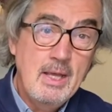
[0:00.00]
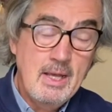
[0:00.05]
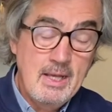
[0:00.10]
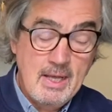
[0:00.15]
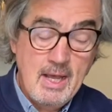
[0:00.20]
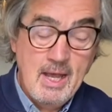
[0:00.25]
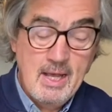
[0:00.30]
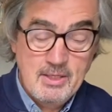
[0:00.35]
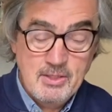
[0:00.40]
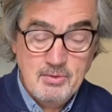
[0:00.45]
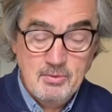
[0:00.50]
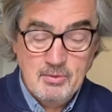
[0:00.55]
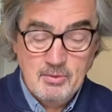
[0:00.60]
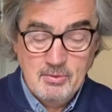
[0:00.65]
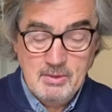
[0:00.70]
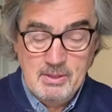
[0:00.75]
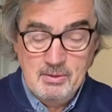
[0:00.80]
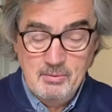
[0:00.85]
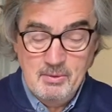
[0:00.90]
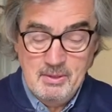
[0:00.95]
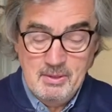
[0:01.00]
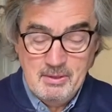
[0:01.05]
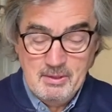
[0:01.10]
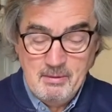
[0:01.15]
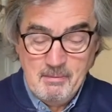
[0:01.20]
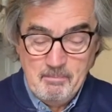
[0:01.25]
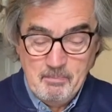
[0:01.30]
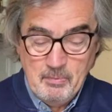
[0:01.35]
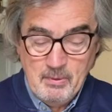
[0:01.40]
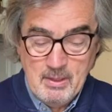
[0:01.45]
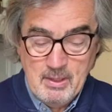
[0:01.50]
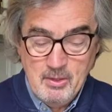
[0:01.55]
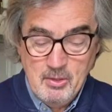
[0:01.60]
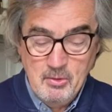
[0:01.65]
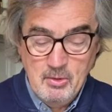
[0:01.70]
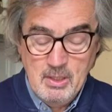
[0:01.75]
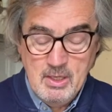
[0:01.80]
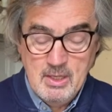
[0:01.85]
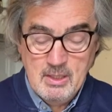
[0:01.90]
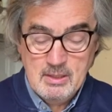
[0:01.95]
had to agree with
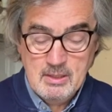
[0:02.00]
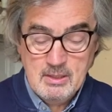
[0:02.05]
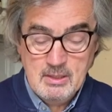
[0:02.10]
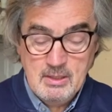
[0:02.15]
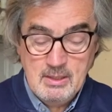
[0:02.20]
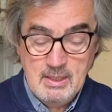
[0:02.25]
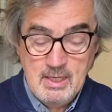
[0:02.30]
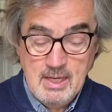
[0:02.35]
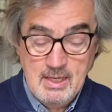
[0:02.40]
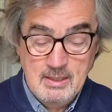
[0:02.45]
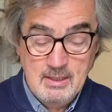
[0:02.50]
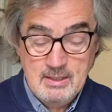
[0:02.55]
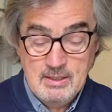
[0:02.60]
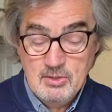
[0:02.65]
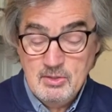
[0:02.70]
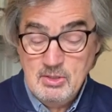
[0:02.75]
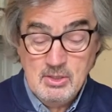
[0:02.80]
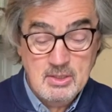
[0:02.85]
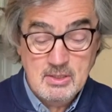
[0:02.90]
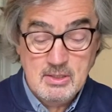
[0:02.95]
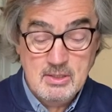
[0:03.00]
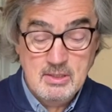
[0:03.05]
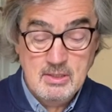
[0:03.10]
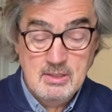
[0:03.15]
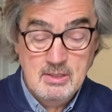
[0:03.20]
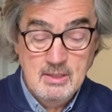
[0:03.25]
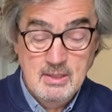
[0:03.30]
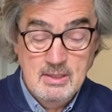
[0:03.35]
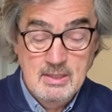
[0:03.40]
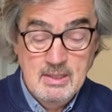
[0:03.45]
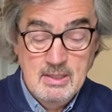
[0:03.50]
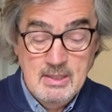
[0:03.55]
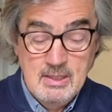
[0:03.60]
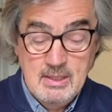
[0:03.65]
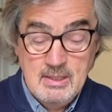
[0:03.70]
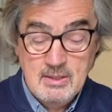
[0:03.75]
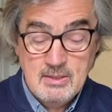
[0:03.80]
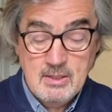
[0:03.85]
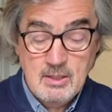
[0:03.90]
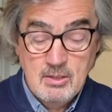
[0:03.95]
wholeheartedly. And it's just,
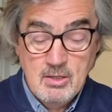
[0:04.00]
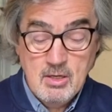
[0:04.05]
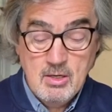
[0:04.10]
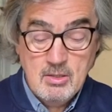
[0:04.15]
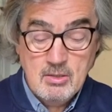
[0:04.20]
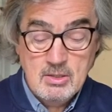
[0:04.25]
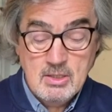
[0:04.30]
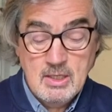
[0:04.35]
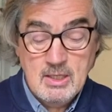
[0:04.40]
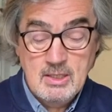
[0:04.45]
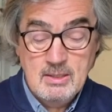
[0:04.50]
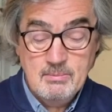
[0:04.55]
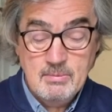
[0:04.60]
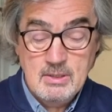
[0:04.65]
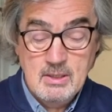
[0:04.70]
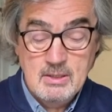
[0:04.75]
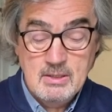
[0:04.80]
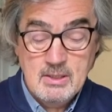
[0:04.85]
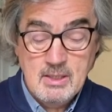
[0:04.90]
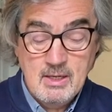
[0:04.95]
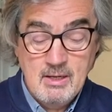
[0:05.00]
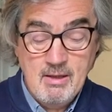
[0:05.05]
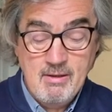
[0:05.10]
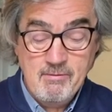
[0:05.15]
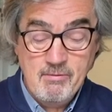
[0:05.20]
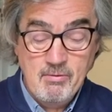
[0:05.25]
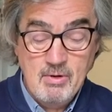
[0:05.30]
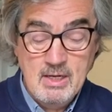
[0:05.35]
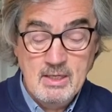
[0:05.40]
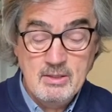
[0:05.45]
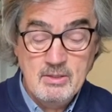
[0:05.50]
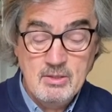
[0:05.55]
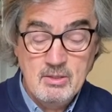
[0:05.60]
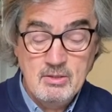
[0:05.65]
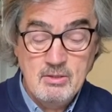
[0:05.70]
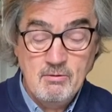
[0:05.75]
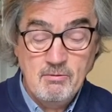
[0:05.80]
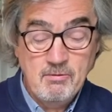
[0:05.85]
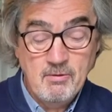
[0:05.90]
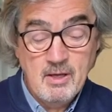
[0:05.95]
it is a long time since I have read
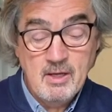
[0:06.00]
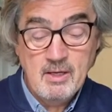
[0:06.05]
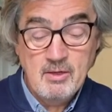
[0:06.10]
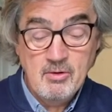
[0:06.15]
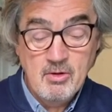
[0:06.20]
such a fine